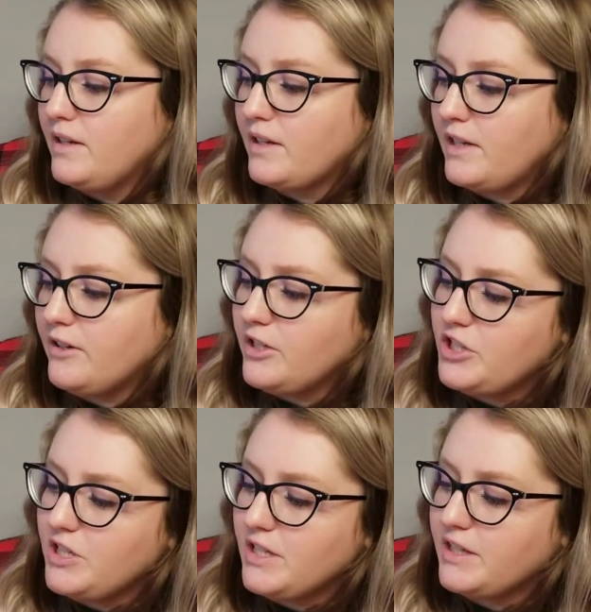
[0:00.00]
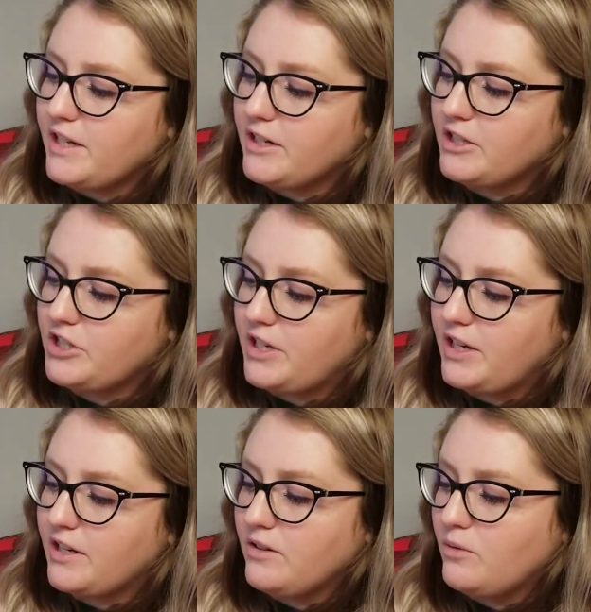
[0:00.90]
Here a chick, there a
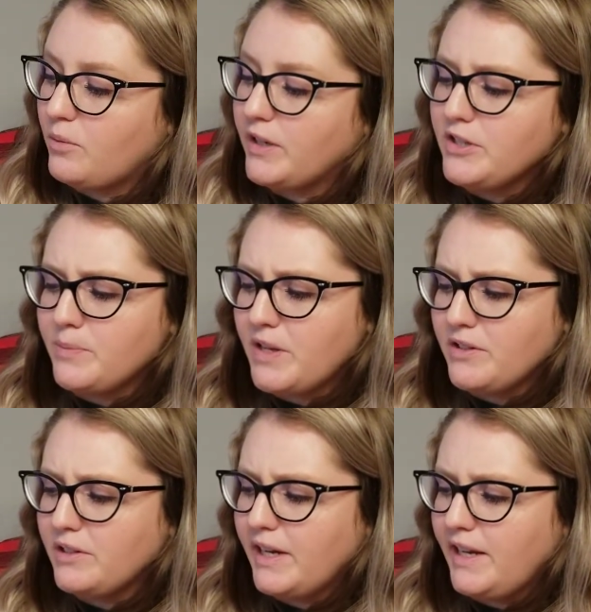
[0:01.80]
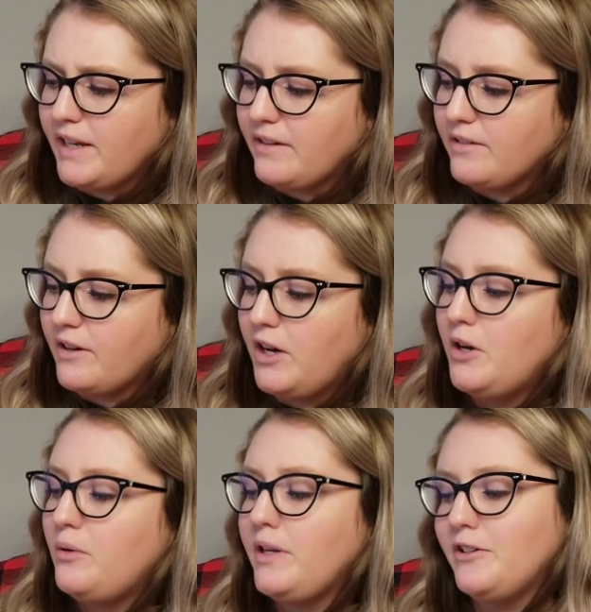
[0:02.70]
chick. Where's Mother Hen?
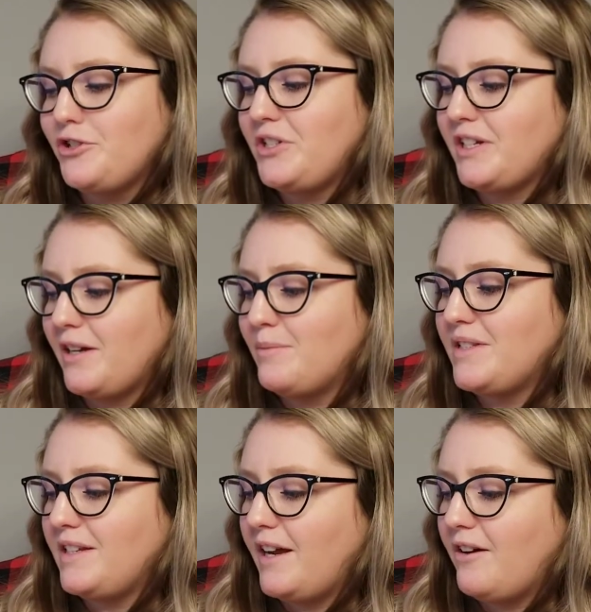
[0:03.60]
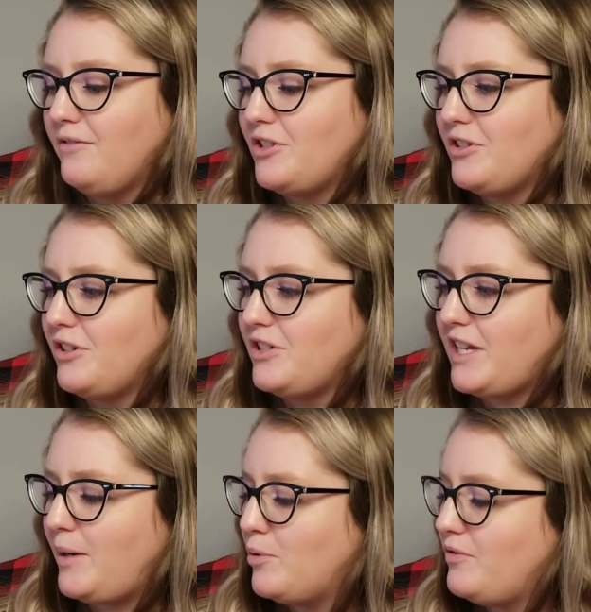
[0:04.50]
Oh, here she comes now to her
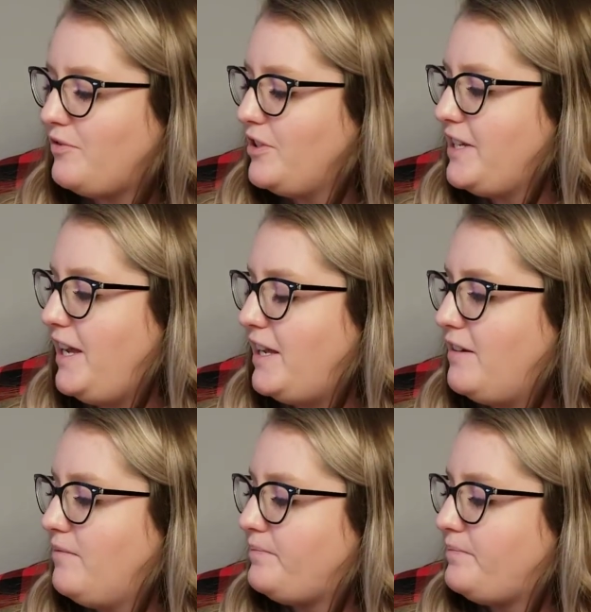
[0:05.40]
table for 10.